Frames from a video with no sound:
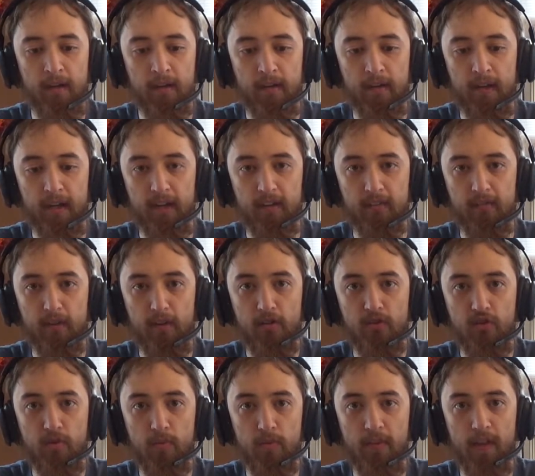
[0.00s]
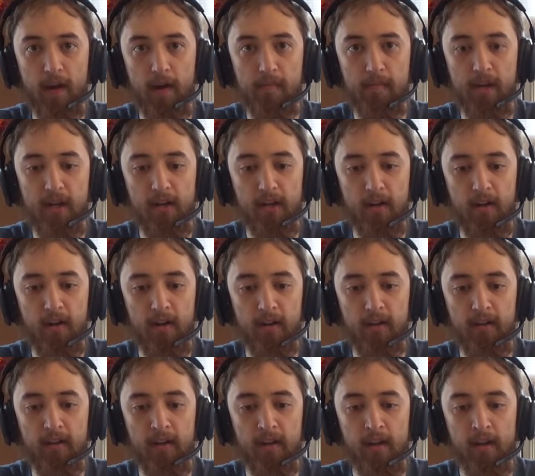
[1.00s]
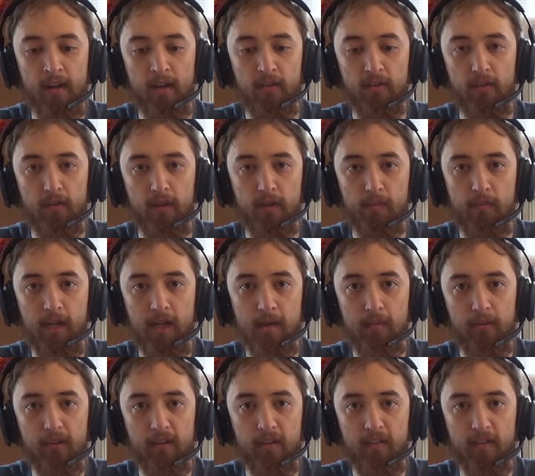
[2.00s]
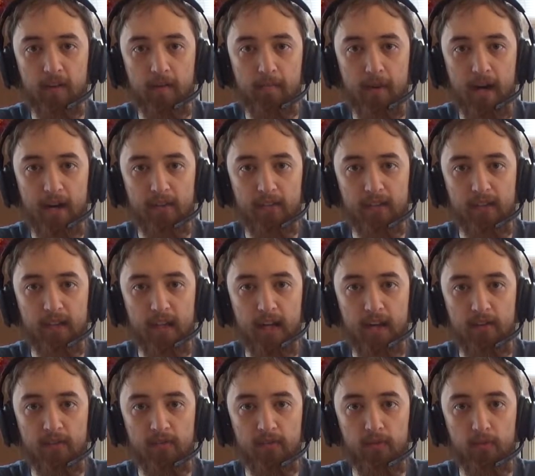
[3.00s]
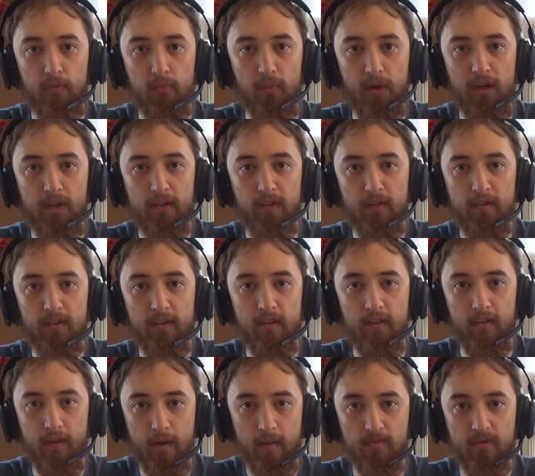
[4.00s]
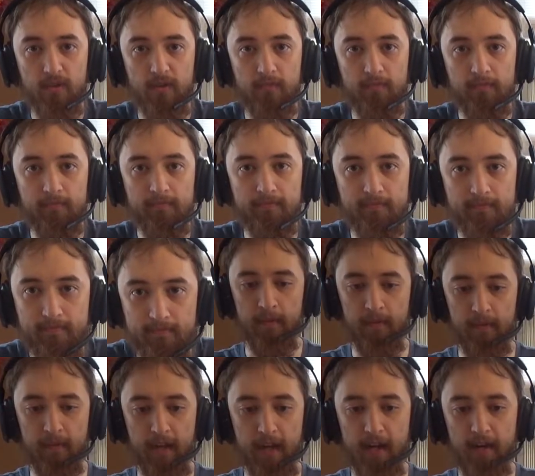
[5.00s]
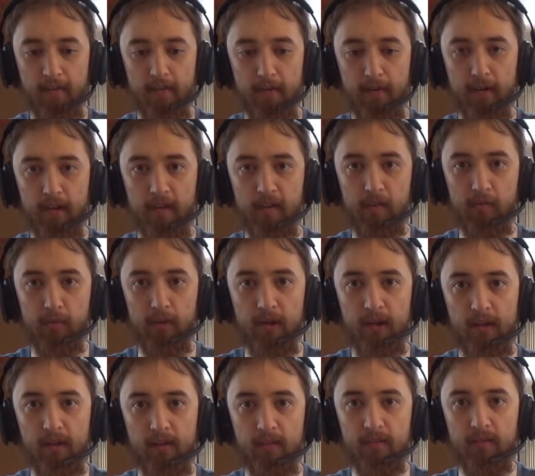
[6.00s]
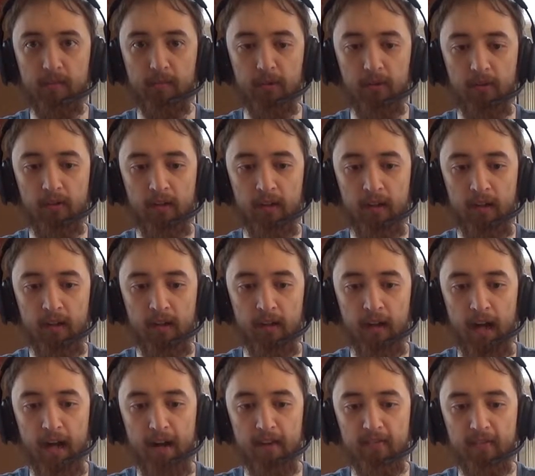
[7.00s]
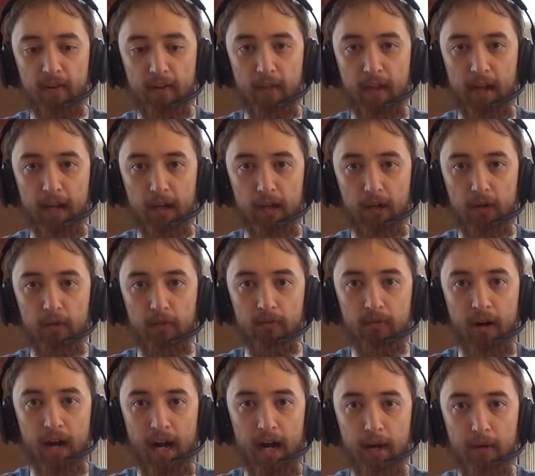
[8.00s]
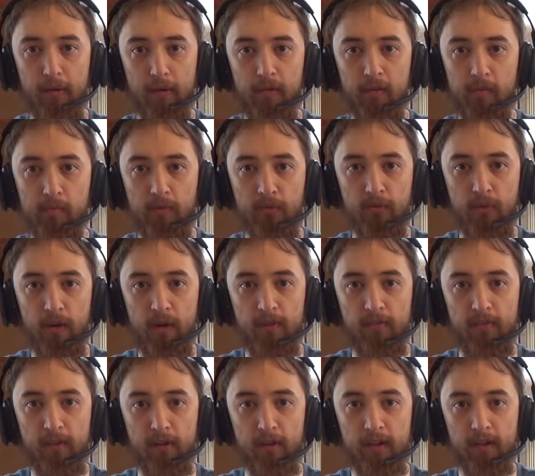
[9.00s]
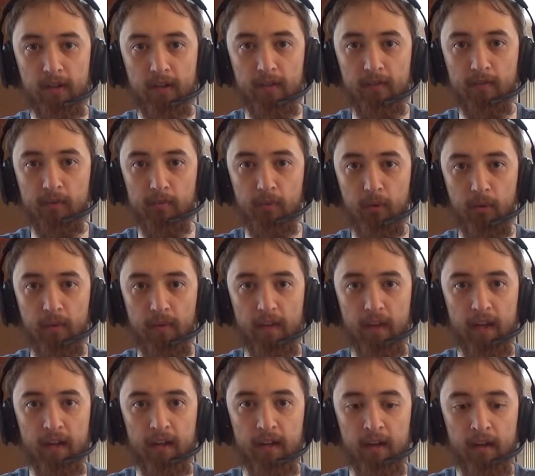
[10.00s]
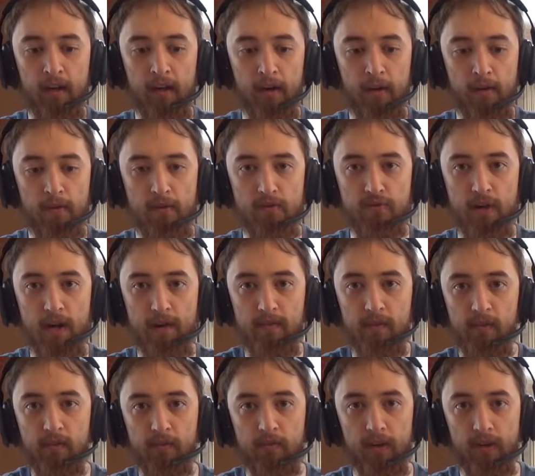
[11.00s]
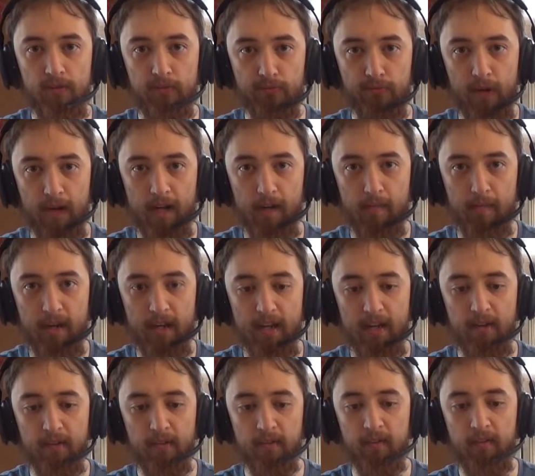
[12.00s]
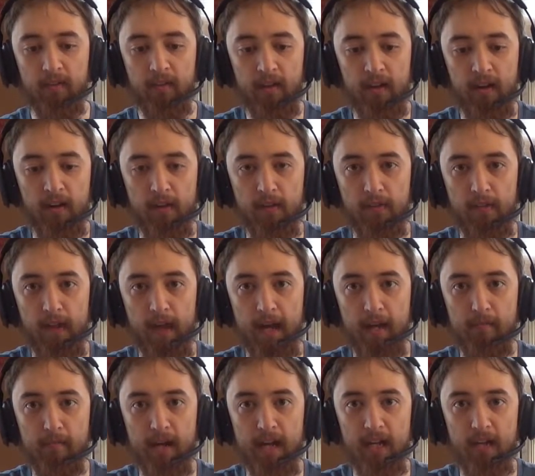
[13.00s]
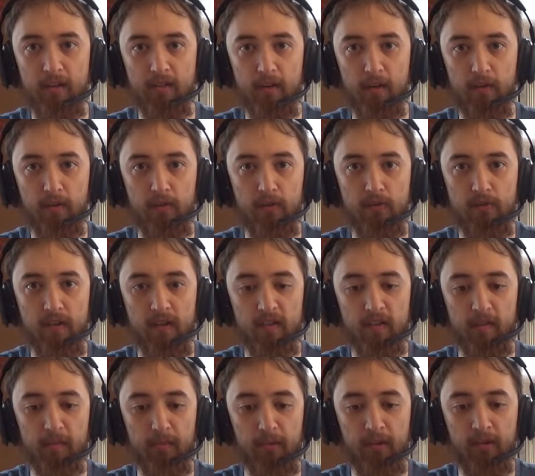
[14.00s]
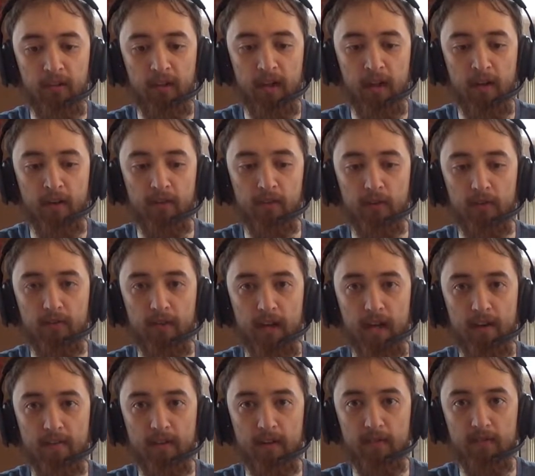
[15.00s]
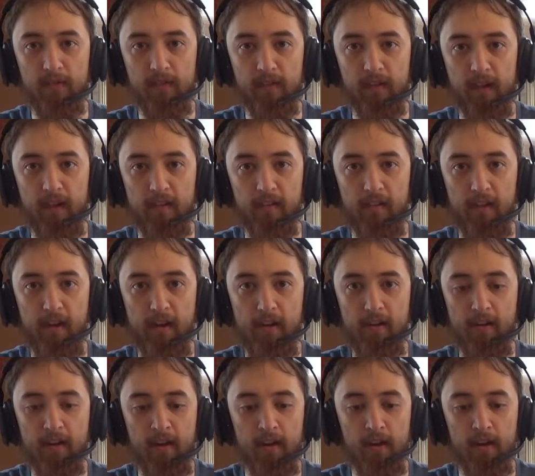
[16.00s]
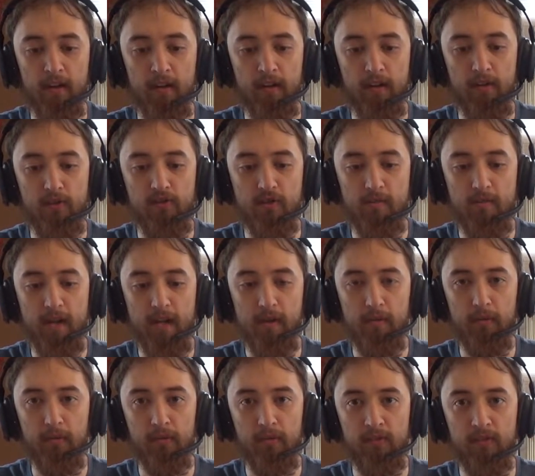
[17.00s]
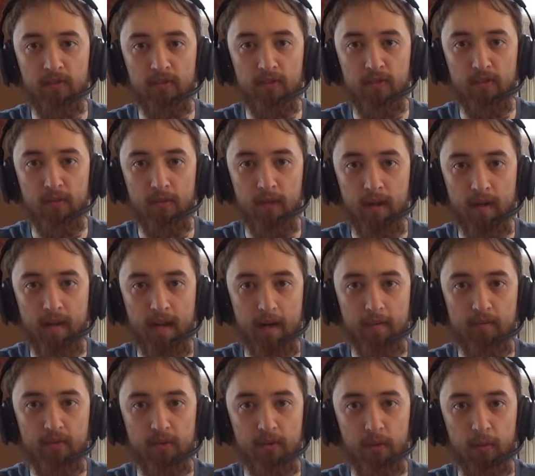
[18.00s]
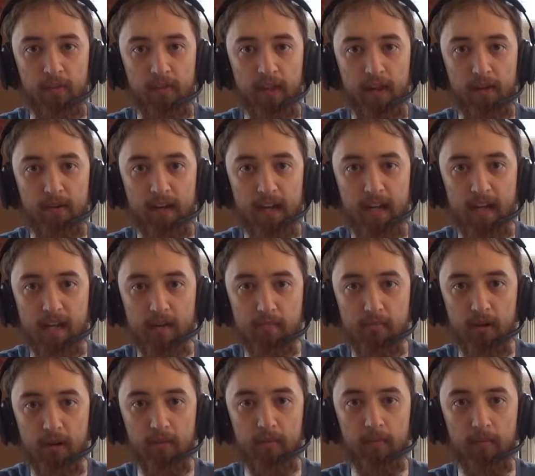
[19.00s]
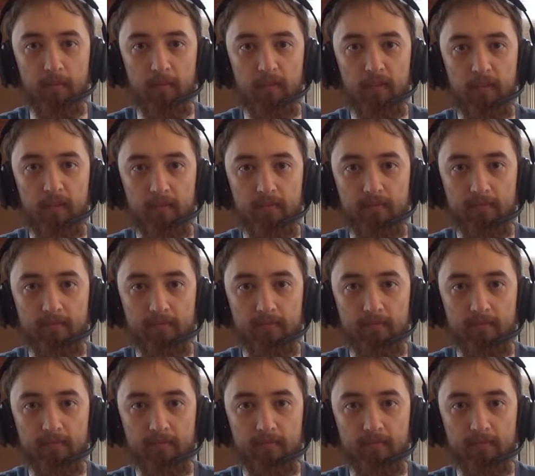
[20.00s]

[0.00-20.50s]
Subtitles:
It can function without being on, so you'll be able to save battery life while using this option. The A30 is pretty comfortable. I found that I can go for hours before I felt uncomfortable with it. The drivers fit right on my ears. The headband is also adjustable, so if you have a different size head, you should be able to adapt to it without any problems.